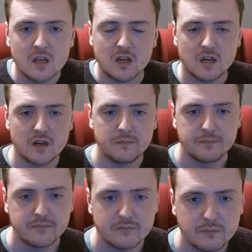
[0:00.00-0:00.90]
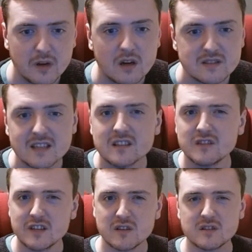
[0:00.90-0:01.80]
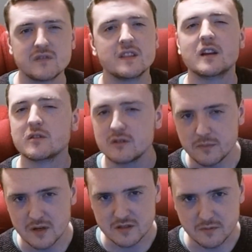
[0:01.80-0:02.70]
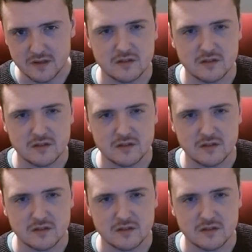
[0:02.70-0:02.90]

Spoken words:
But I'll stick to the video stuff and then I'll do the personal bit,